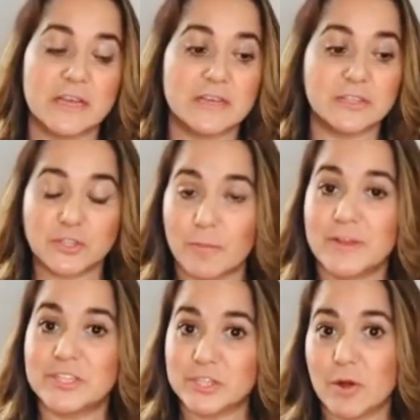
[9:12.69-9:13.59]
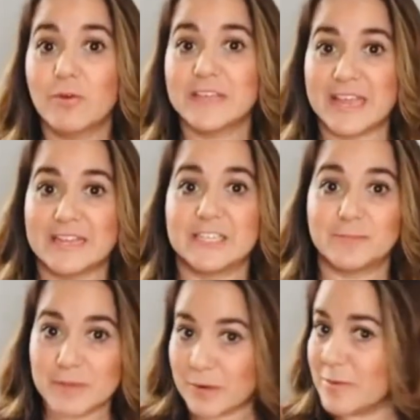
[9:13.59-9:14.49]
So my soul can
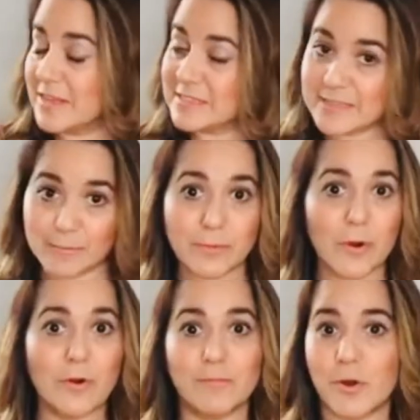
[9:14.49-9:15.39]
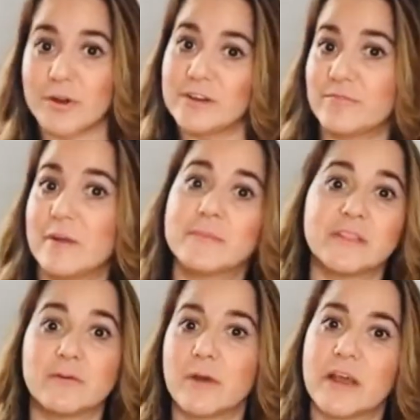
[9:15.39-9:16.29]
experience a ball, partner,
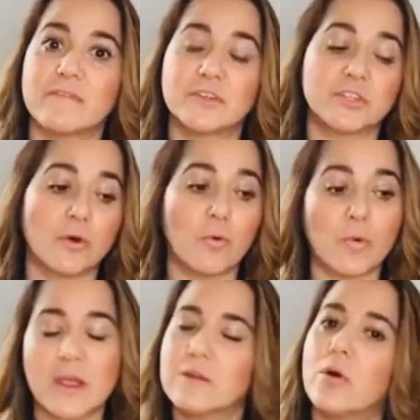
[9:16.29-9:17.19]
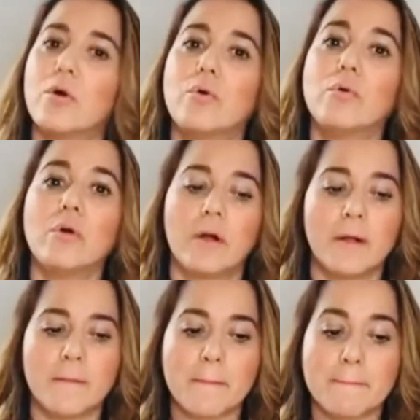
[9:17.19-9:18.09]
family, whatever. So we are all
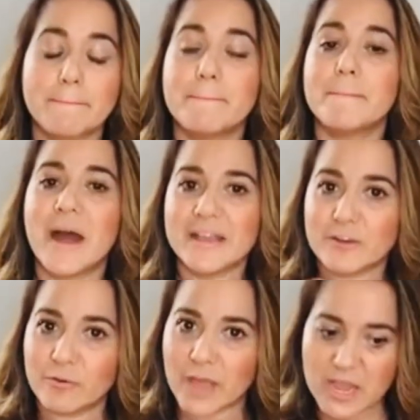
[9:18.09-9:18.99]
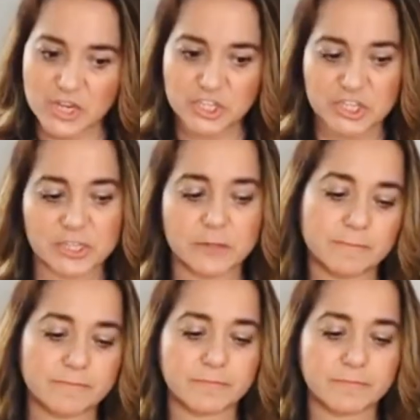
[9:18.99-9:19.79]
my creation